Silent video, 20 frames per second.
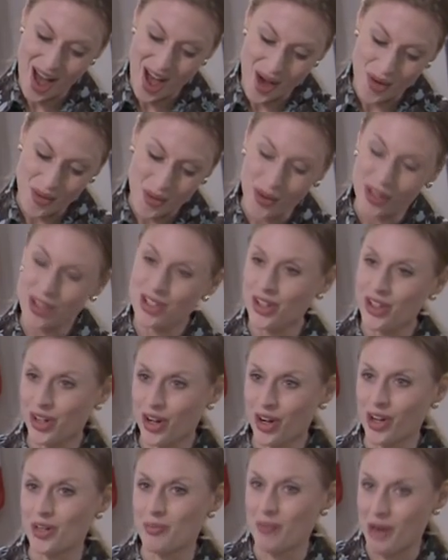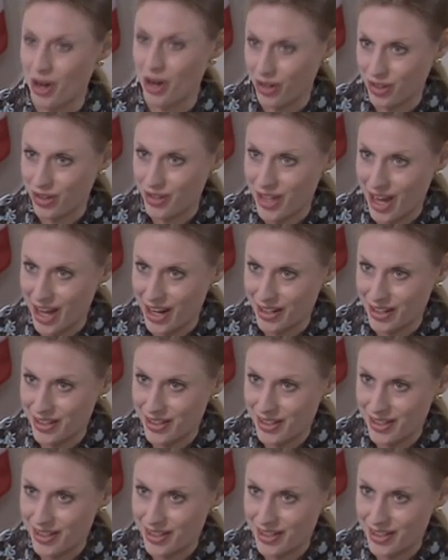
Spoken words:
What's your current marital status?